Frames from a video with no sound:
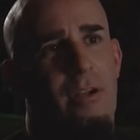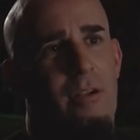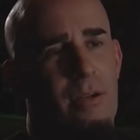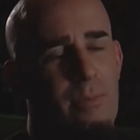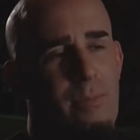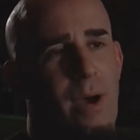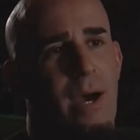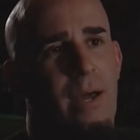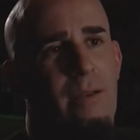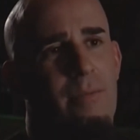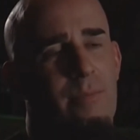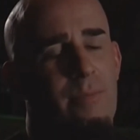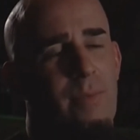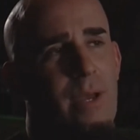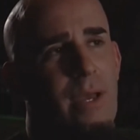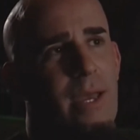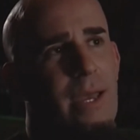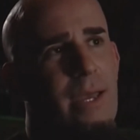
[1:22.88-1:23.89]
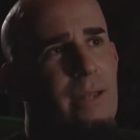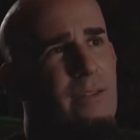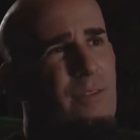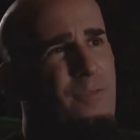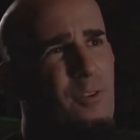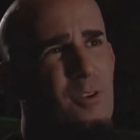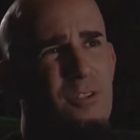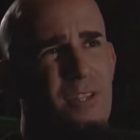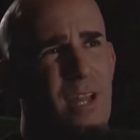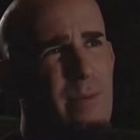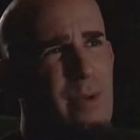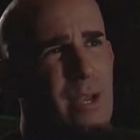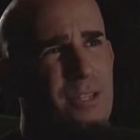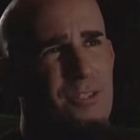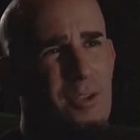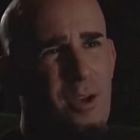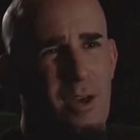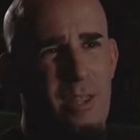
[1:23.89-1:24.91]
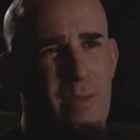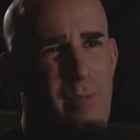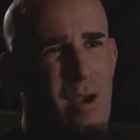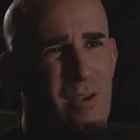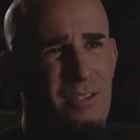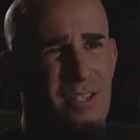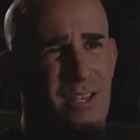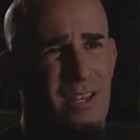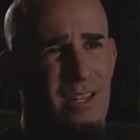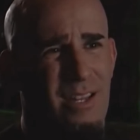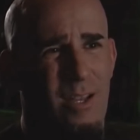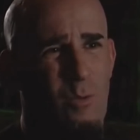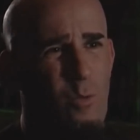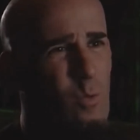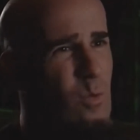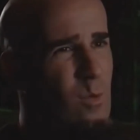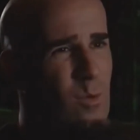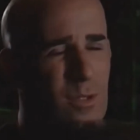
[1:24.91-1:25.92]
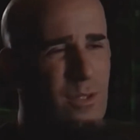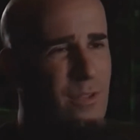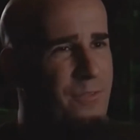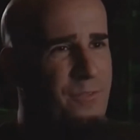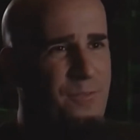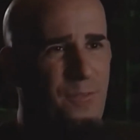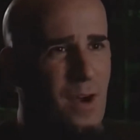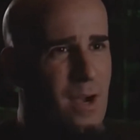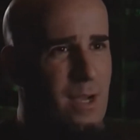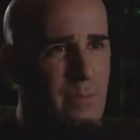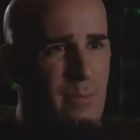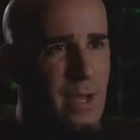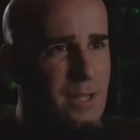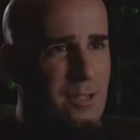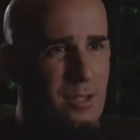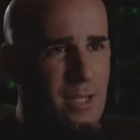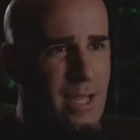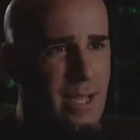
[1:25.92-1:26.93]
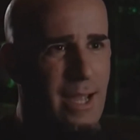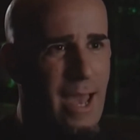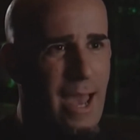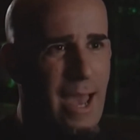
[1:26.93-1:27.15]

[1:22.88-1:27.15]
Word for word: heard about them, and the first time I saw them, I was kind of like, what the fuck am I looking